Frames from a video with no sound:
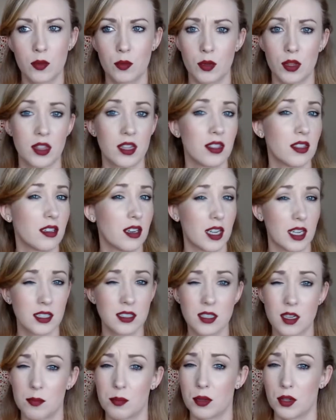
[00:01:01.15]
within the
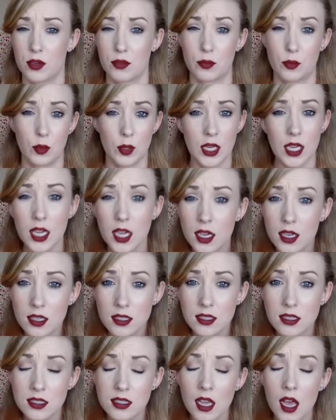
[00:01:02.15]
next couple of
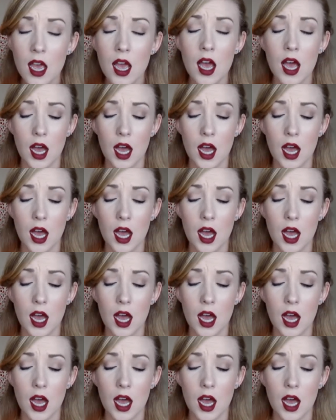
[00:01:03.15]
weeks.